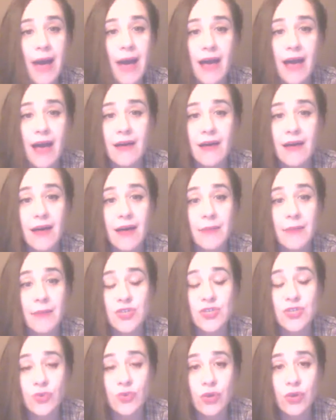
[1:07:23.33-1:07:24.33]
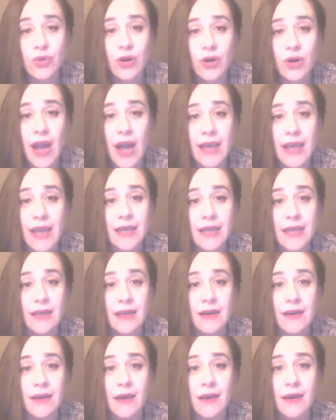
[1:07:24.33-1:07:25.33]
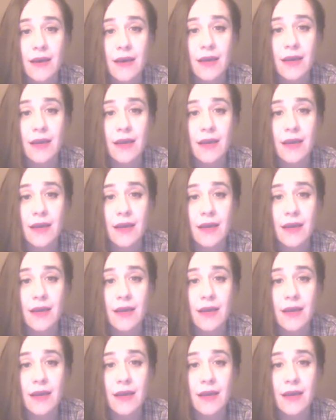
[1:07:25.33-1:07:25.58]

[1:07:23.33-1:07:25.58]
I'm a jeweler. I can,